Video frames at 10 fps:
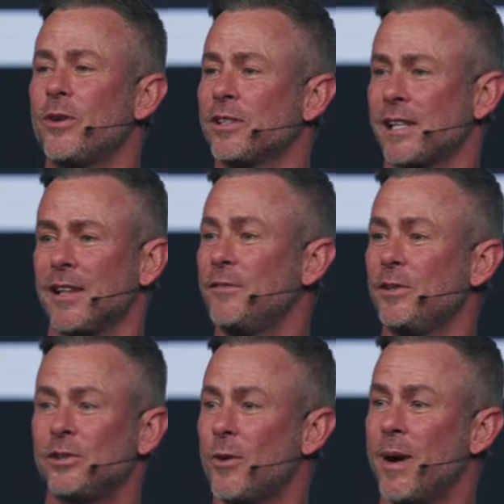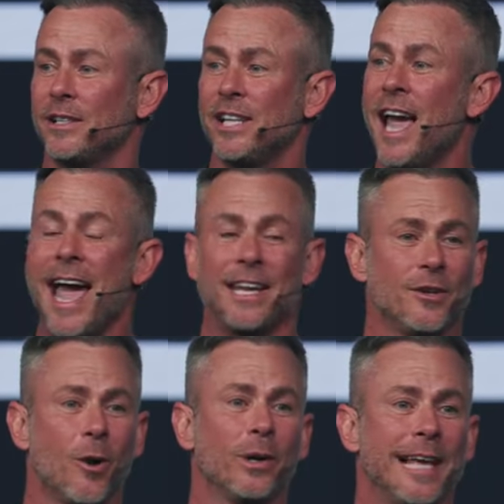because I love you so much. And you
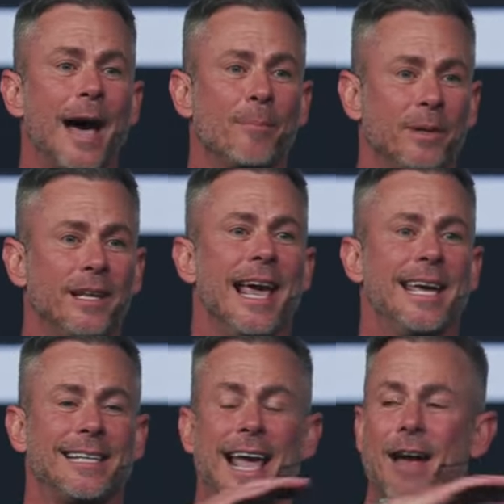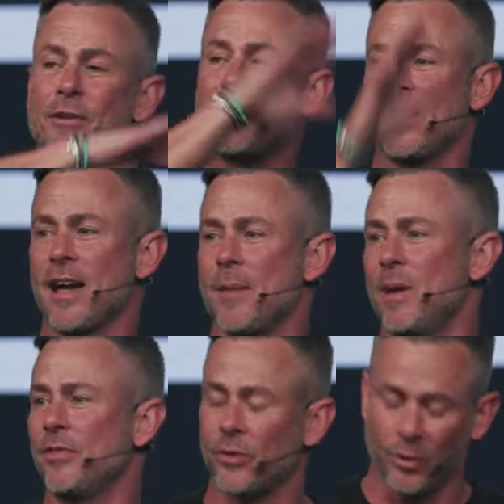know what's happened is everything I've
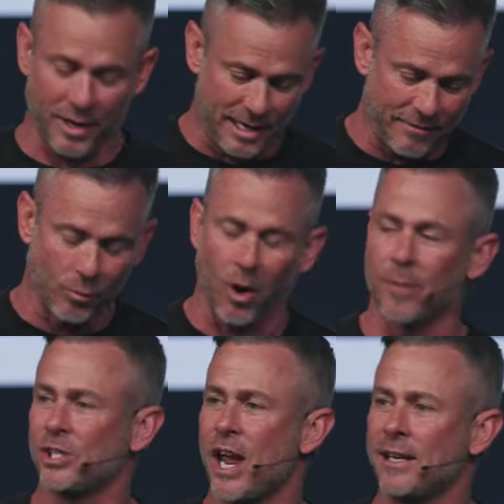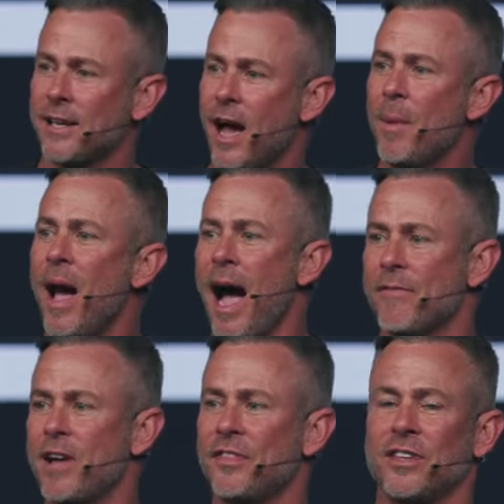been through and even where I'm chained up,
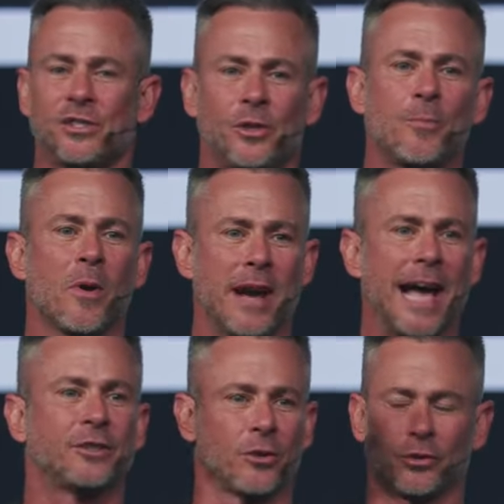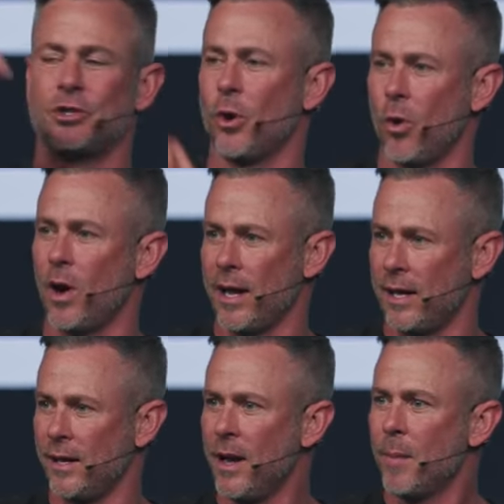I've got this supernatural joy
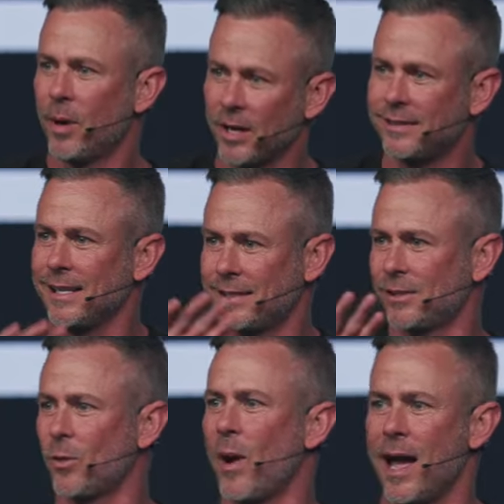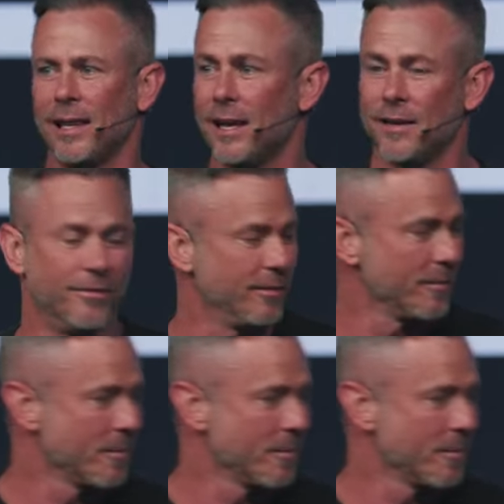because this is the way I live.